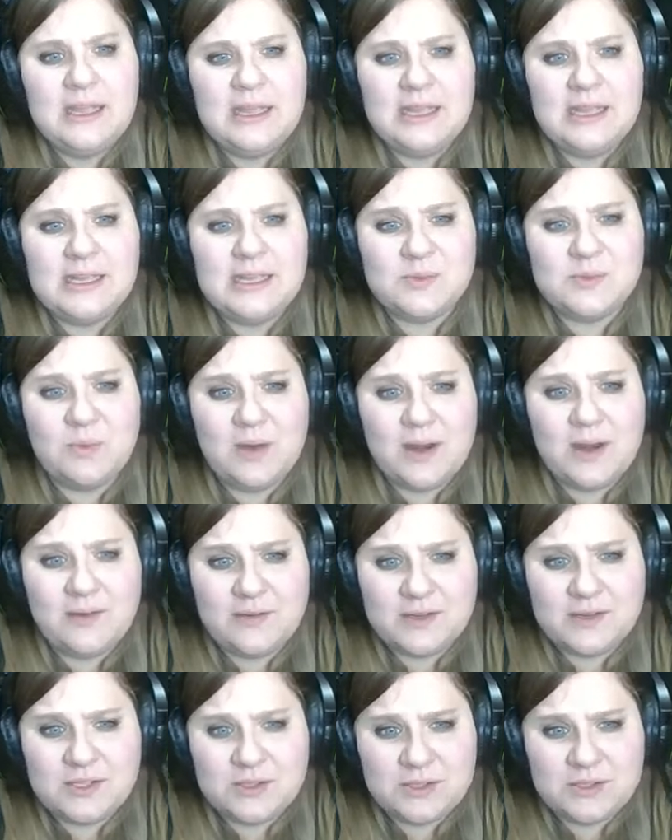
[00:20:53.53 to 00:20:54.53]
is 1 over
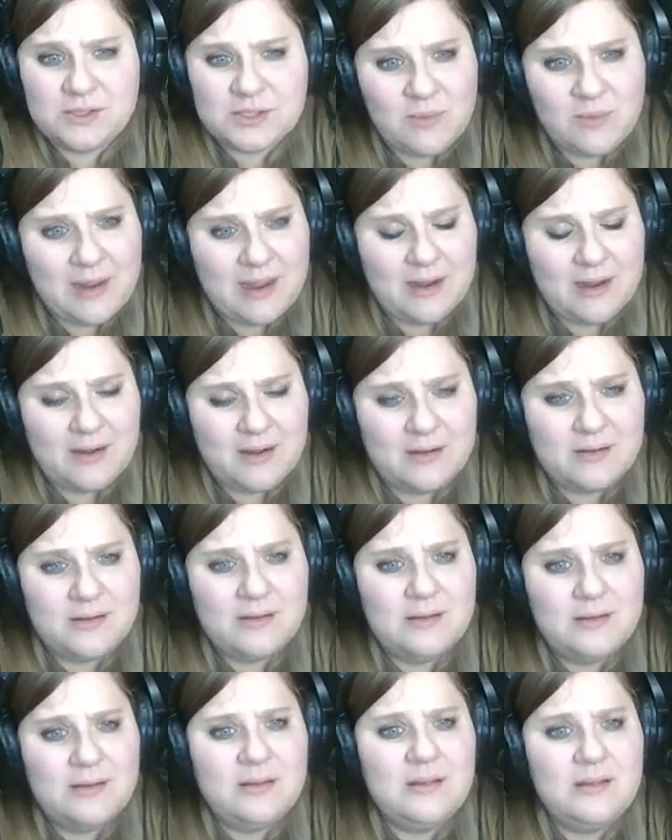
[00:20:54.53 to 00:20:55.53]
2 squared
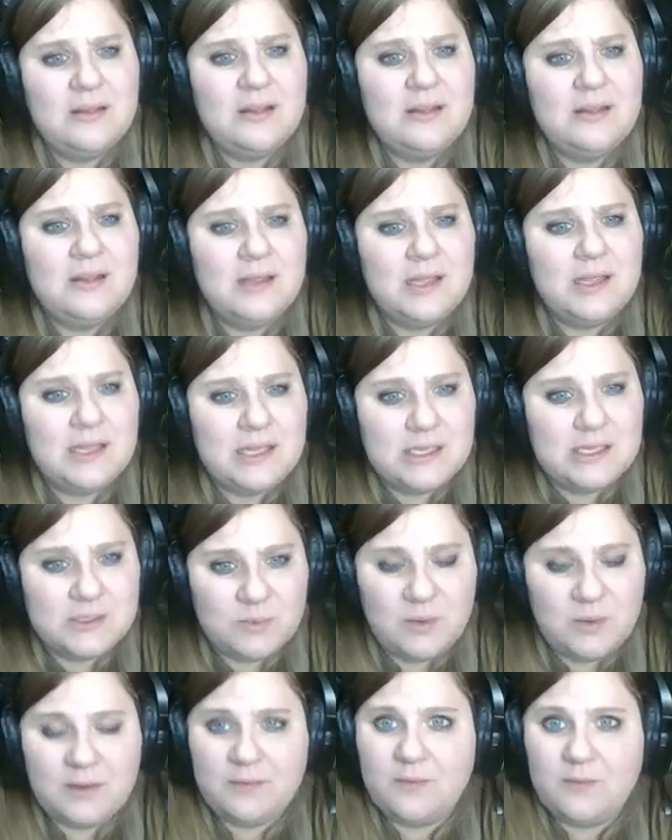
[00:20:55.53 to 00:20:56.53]
is
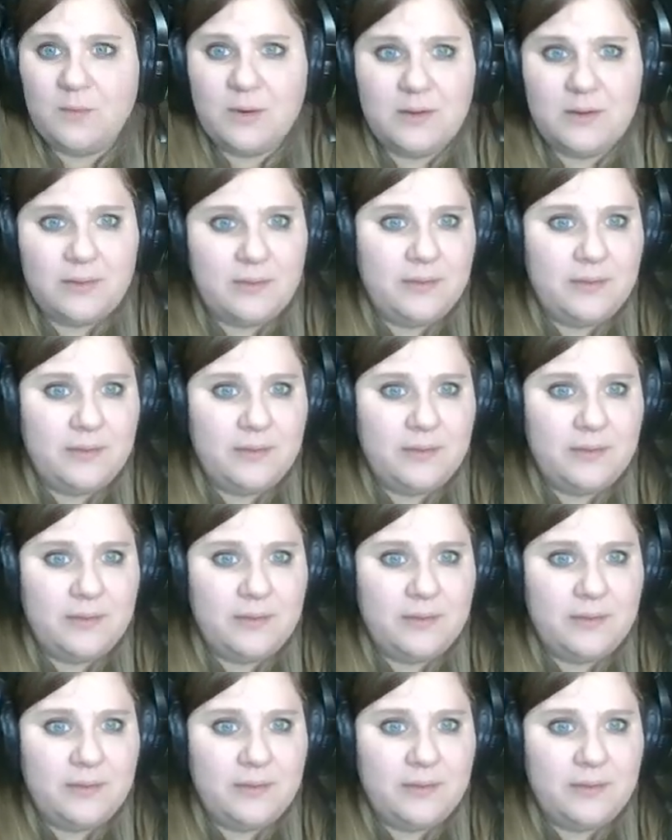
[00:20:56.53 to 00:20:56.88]
1/4.